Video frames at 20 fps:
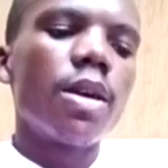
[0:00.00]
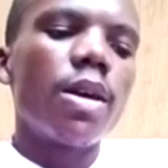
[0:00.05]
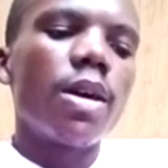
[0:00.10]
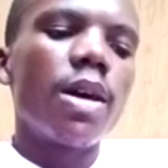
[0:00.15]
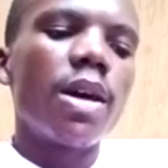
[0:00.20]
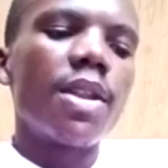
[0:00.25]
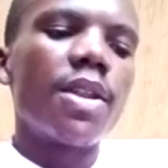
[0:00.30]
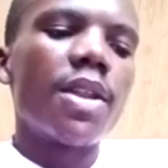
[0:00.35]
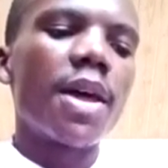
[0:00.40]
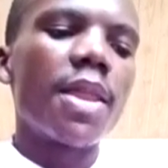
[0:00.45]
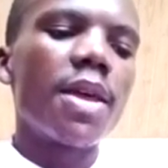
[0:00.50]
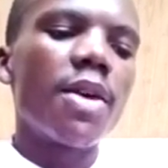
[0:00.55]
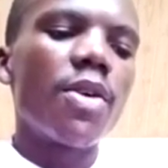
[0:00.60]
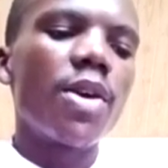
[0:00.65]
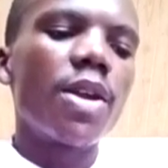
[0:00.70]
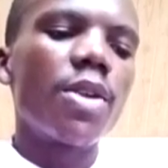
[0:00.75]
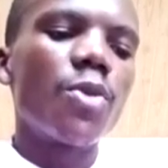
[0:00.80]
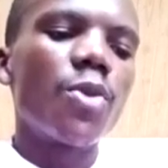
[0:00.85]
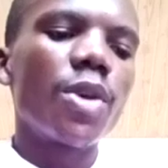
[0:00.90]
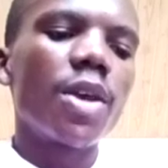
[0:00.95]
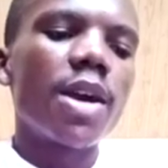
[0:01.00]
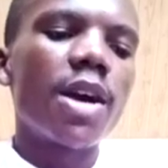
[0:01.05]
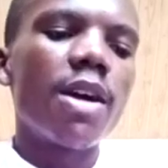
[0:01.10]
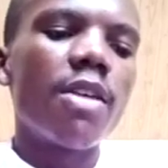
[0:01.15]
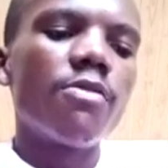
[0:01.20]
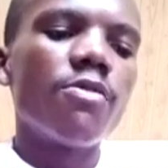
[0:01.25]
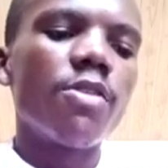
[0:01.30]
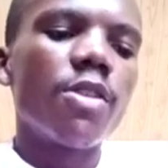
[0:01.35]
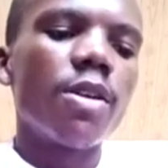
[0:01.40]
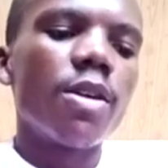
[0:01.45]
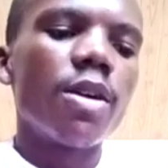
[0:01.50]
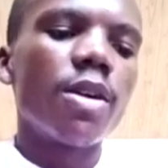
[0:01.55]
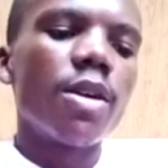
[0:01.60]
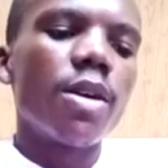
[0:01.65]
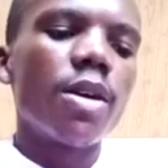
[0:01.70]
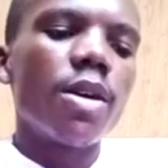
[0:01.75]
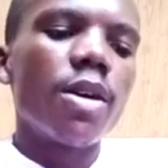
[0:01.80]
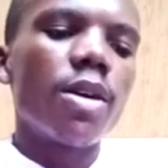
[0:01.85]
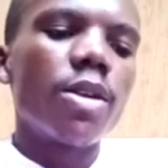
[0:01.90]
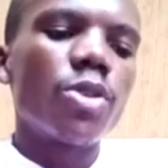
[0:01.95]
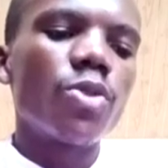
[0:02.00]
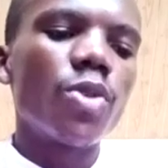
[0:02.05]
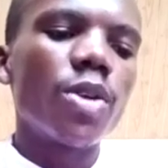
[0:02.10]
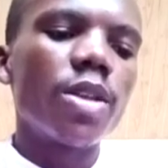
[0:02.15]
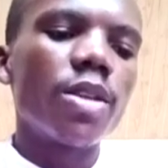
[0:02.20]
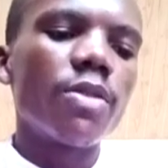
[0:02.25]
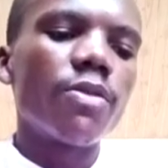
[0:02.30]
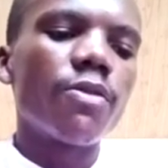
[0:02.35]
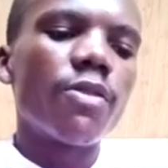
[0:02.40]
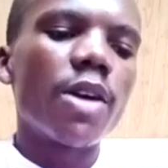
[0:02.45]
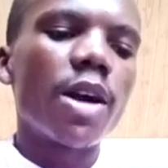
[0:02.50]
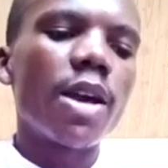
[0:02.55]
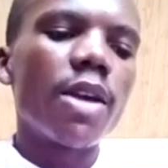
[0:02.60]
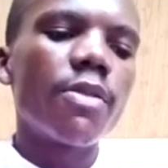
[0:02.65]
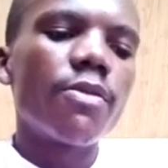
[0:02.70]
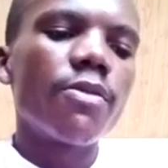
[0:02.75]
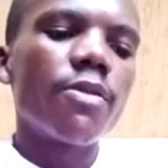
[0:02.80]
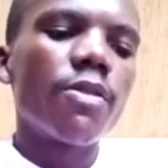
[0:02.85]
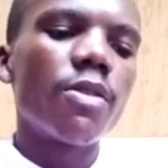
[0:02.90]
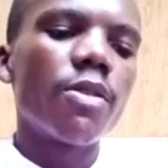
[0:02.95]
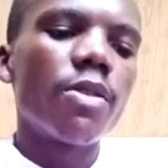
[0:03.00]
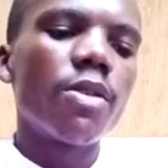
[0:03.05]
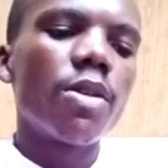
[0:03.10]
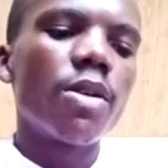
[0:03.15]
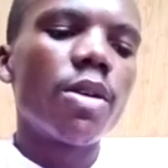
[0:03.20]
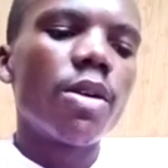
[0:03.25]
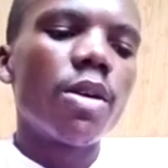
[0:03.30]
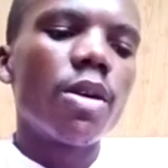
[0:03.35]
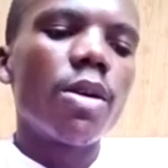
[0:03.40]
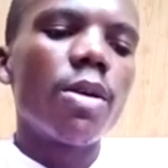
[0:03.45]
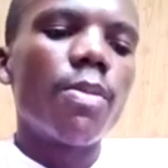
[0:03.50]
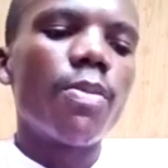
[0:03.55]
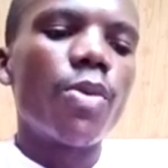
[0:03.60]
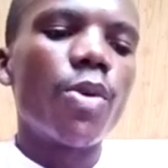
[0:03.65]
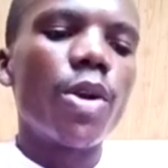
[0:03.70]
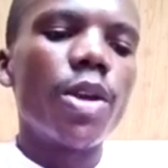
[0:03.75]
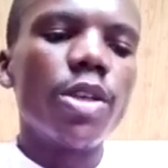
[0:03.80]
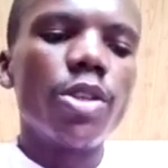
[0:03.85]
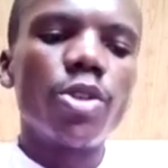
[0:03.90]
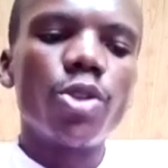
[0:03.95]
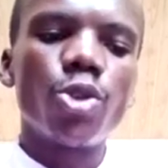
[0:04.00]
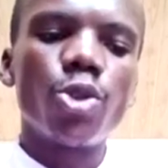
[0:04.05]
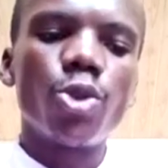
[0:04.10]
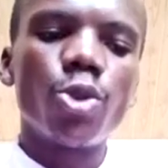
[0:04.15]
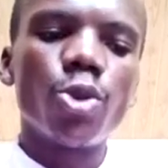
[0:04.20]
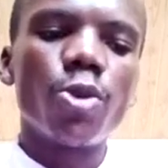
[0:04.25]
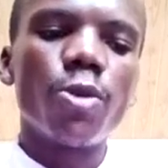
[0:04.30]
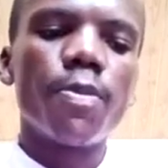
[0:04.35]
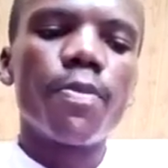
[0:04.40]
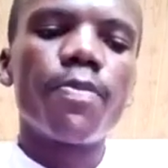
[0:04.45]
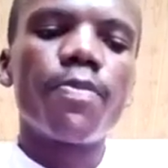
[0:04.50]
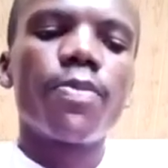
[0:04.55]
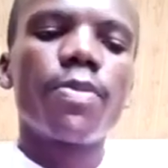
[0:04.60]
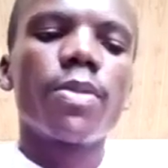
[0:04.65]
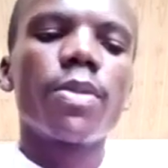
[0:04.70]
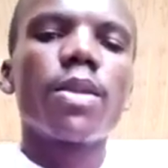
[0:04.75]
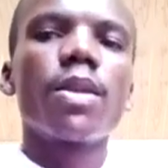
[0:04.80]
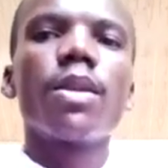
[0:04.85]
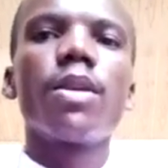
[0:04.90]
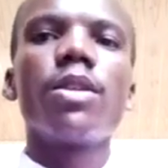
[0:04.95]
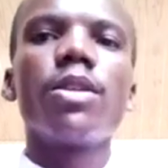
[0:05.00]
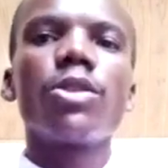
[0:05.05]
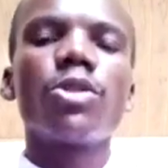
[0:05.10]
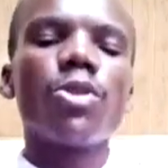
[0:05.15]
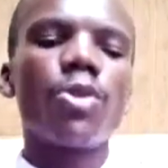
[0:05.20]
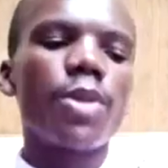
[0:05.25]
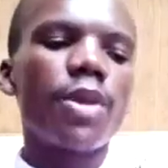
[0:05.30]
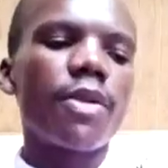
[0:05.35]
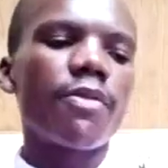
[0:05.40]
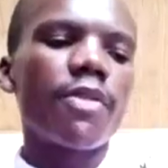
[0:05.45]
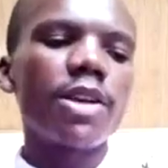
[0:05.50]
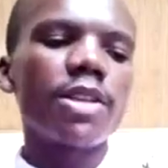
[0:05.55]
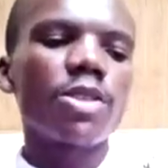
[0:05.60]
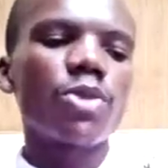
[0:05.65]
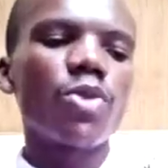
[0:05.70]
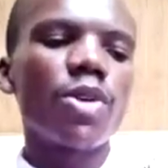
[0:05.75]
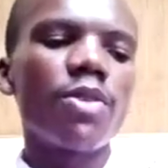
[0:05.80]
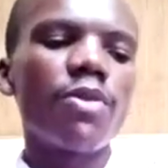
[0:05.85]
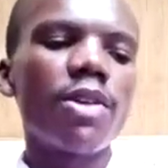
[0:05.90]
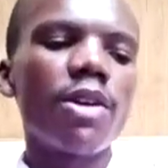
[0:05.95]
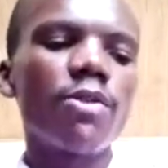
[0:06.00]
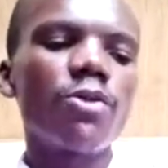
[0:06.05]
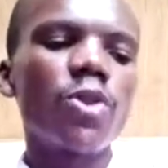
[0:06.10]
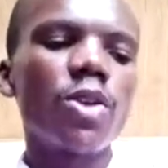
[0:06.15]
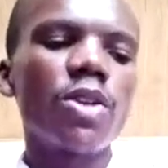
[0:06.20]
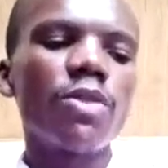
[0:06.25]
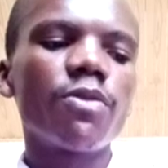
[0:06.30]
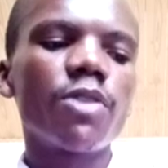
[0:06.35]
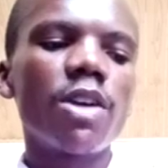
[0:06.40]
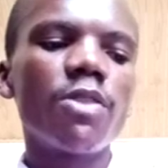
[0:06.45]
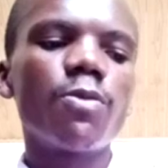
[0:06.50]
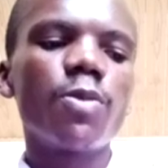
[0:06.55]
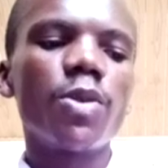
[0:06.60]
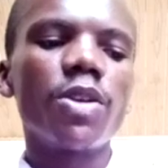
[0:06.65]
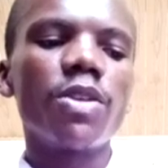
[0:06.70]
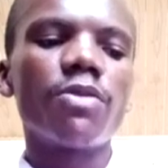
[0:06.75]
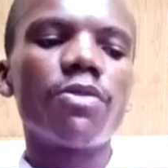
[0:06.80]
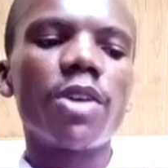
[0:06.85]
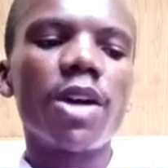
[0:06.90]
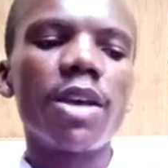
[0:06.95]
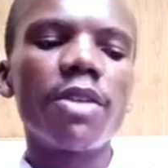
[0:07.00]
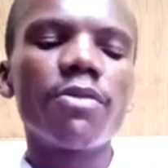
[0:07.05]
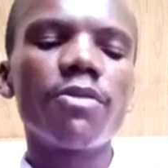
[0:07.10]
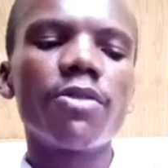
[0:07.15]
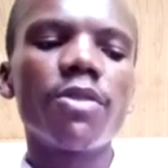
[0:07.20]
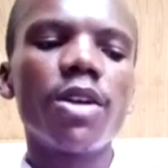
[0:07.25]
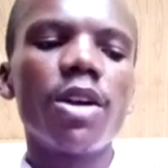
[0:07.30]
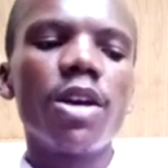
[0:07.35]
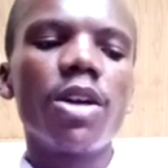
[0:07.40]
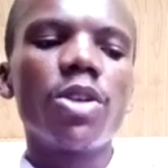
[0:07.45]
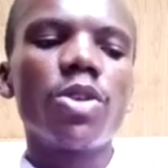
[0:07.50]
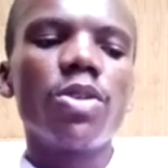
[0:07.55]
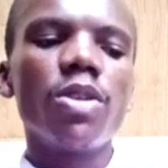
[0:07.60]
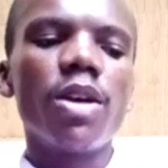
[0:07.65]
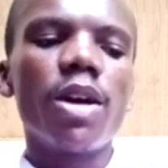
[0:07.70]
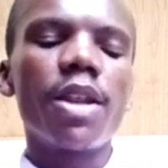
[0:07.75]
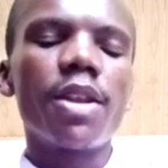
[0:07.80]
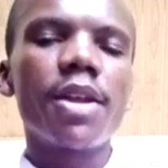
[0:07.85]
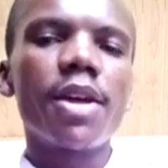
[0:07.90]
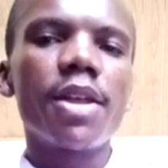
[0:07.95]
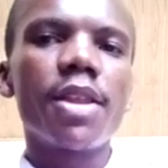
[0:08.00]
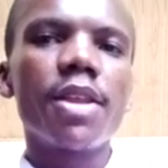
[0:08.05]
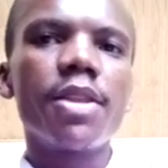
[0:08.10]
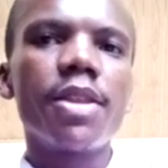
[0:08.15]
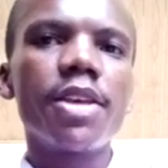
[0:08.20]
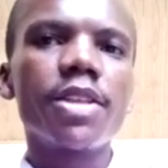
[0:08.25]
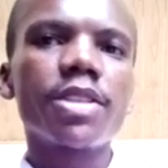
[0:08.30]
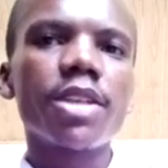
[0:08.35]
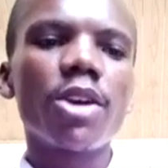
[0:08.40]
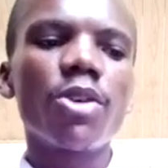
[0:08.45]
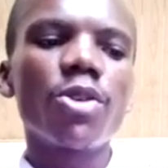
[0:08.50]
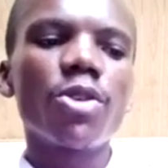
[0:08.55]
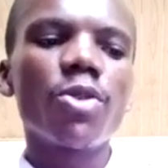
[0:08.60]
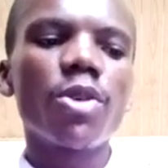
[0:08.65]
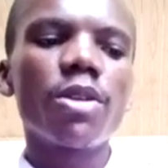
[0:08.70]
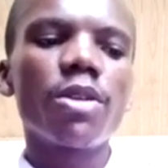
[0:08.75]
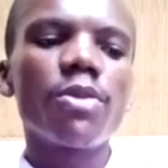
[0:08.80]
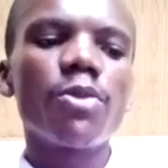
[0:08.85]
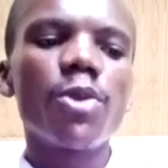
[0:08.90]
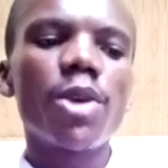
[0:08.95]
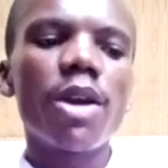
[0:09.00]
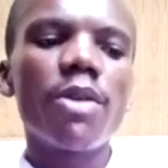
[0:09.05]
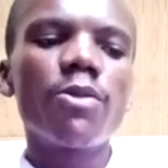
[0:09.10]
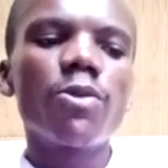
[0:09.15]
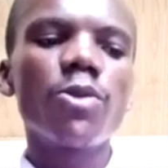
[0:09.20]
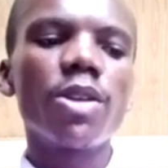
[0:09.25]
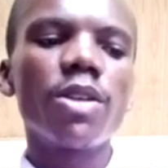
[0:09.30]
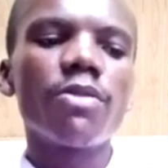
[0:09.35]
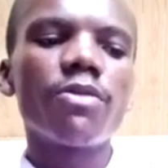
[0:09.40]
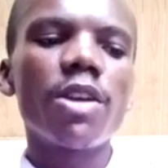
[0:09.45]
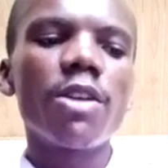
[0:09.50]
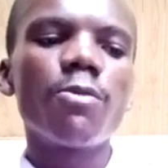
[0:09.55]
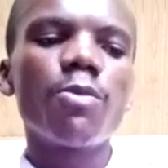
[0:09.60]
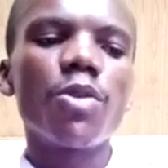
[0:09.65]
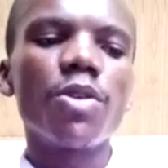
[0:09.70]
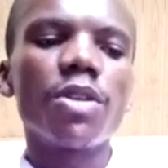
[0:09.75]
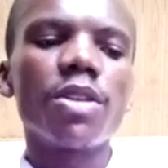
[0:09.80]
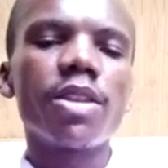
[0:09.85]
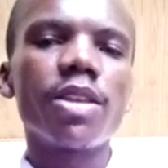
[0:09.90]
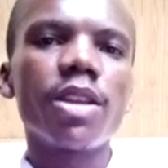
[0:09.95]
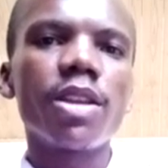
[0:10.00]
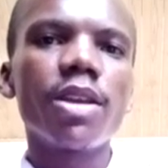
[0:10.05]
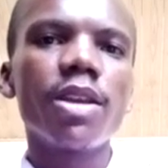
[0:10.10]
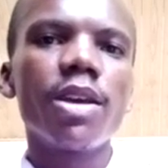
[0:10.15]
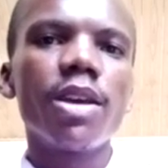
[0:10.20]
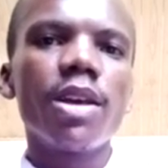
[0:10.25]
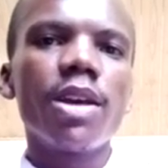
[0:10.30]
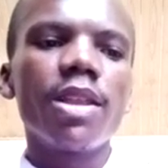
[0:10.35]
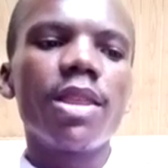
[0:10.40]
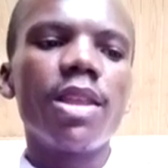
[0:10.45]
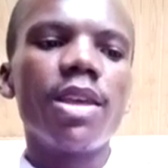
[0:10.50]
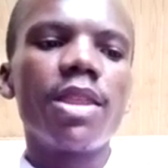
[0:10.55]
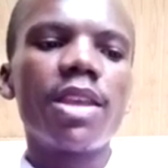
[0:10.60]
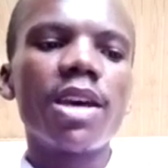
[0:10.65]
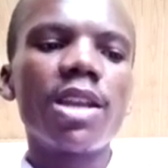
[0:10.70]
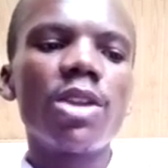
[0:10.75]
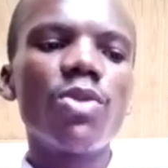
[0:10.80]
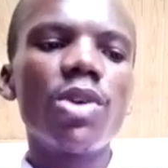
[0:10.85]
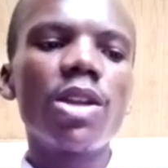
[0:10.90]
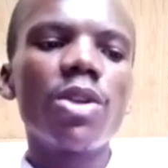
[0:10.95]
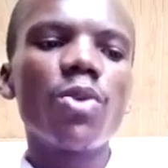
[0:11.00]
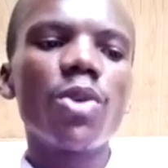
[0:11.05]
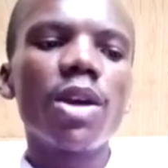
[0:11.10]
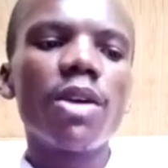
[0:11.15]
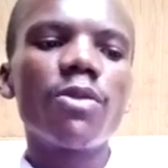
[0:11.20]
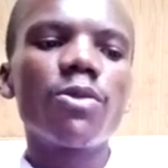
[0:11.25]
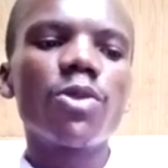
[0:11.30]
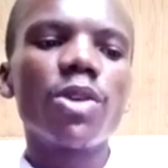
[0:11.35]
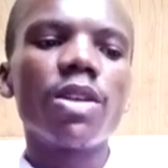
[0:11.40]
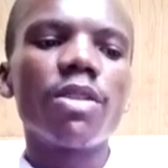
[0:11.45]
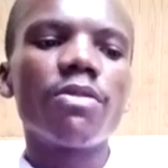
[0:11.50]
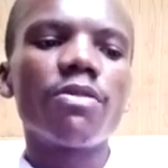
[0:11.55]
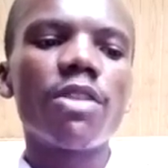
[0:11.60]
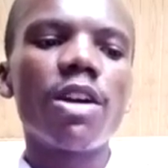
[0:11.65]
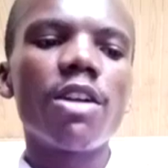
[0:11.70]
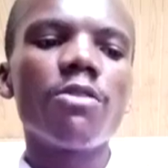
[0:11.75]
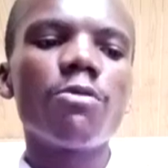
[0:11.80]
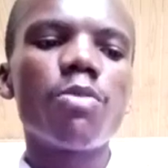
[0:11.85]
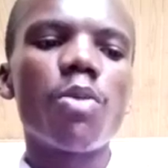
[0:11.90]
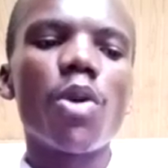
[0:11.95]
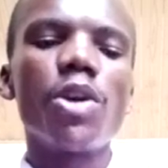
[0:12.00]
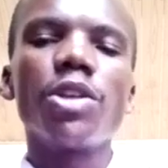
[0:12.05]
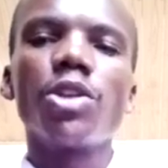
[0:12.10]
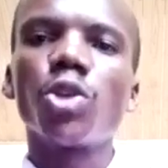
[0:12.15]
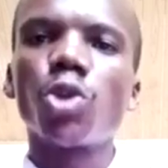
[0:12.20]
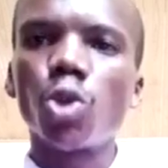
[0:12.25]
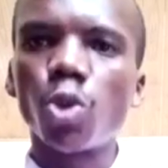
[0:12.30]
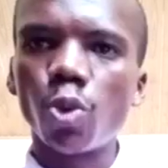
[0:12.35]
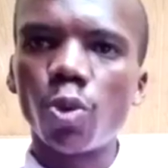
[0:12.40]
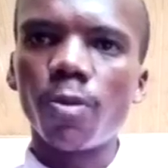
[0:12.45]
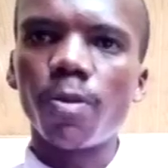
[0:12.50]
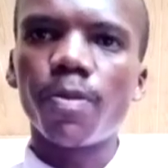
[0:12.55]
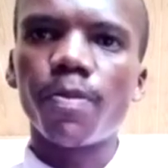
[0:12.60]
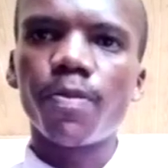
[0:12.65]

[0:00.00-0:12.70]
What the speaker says: Another one we have 25.2. So the first one we have 25.5. Another, the second one we have 25.3. The third one we have 25.2.